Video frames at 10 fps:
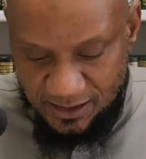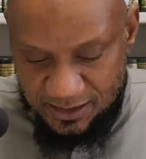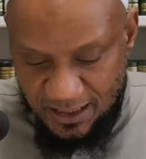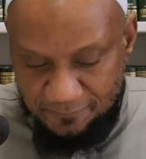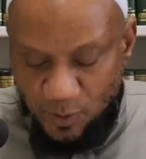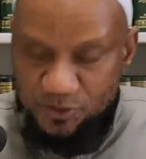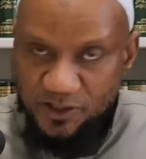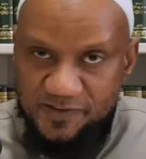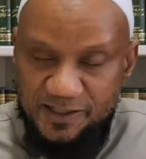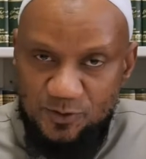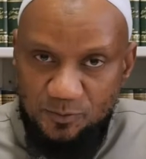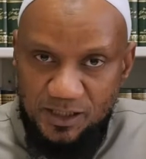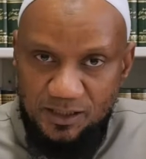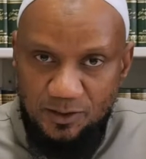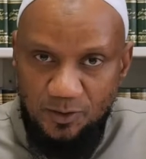that both are said to
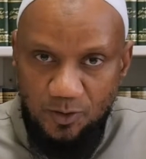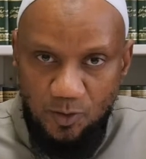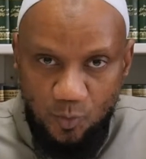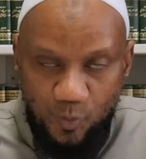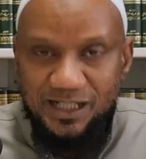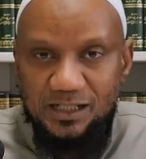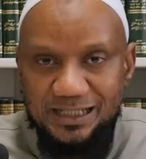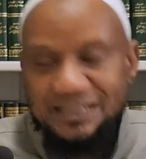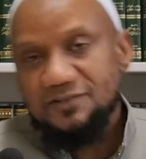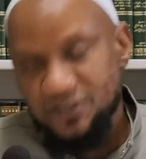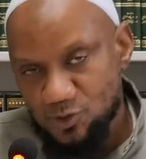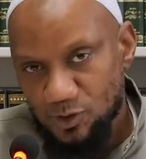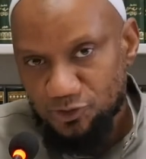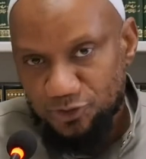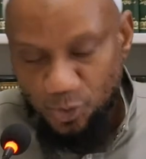be weak
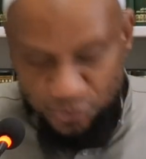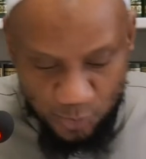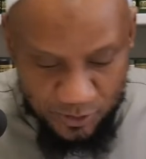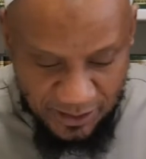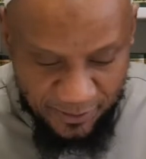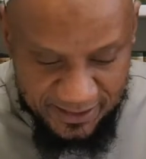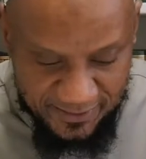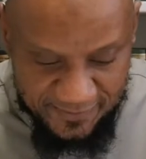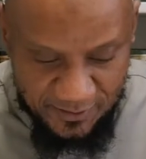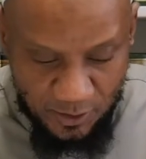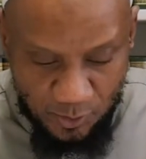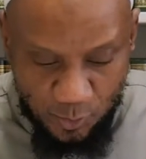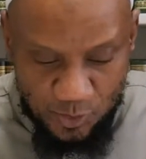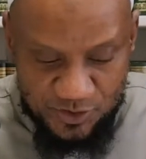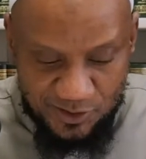individuals. So those two narrators,
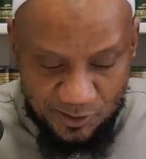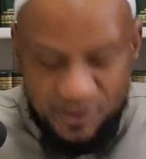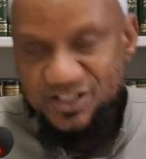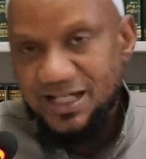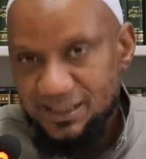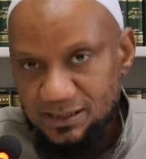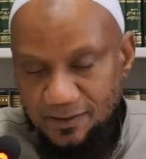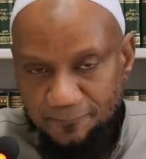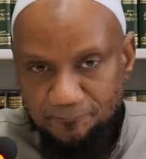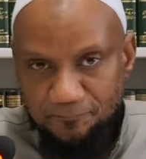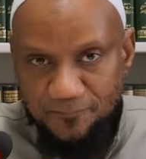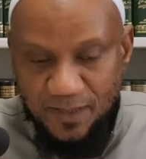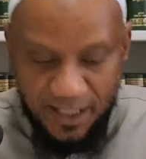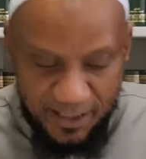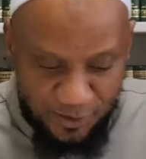who's Rishdan
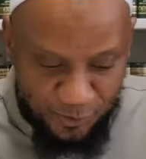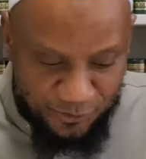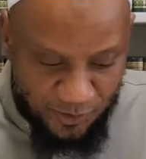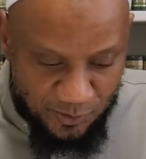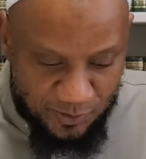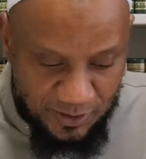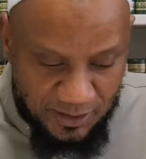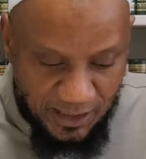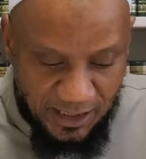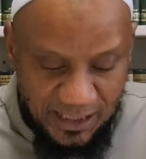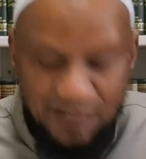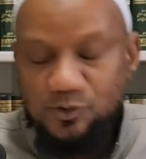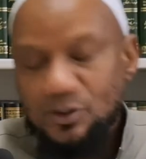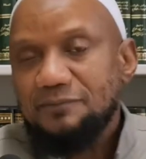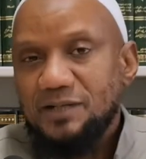and also
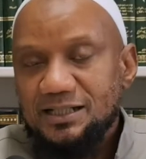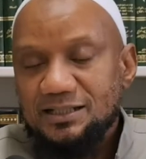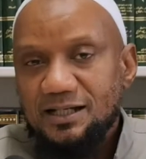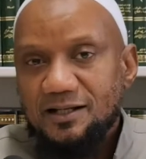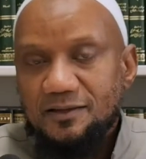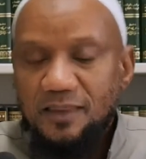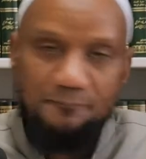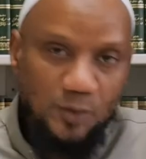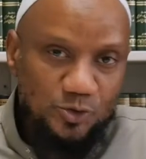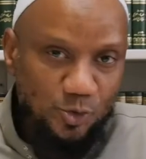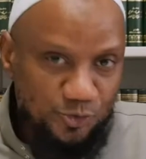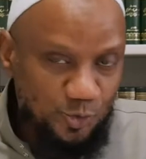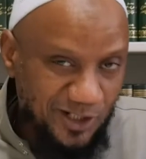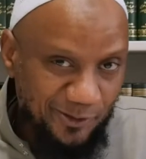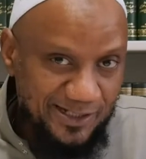Abdul Rahman, that both those two
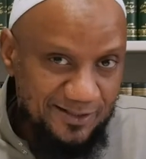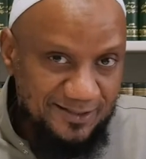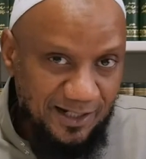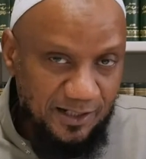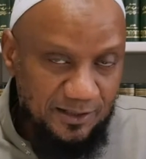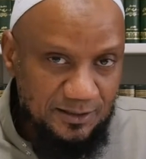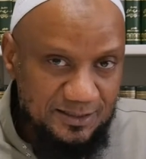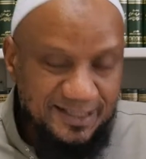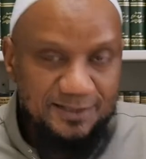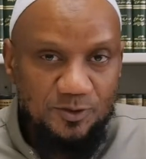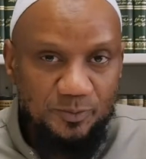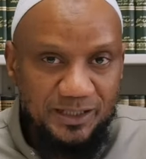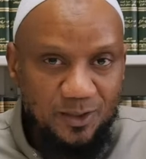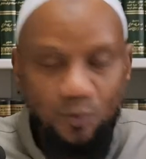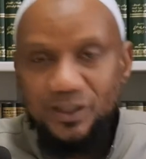narrators are said to
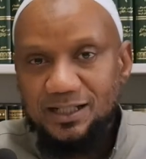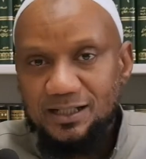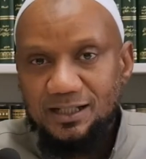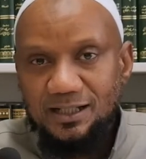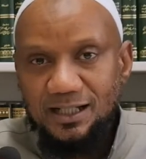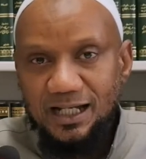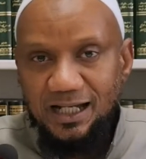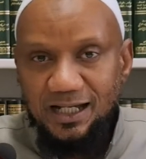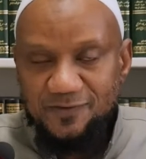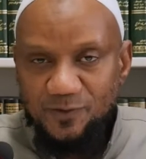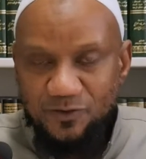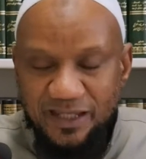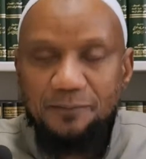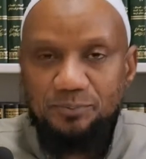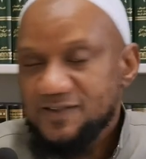be weak. So they
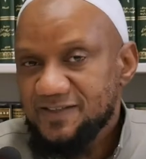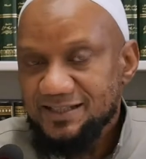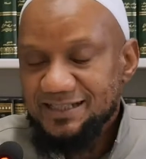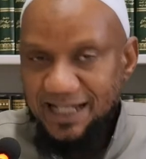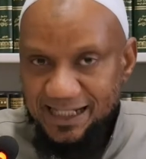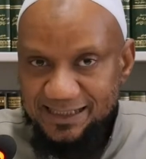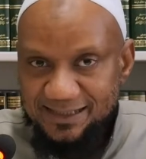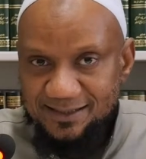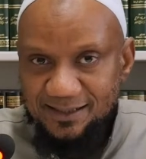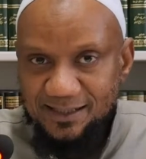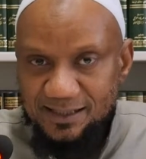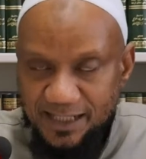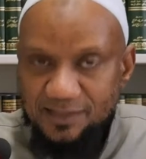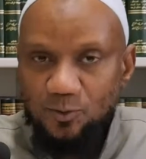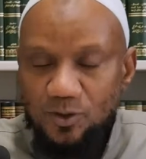are present in the hadith,
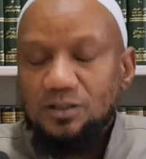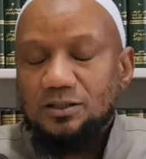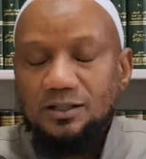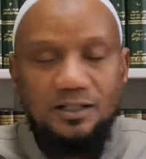then we'll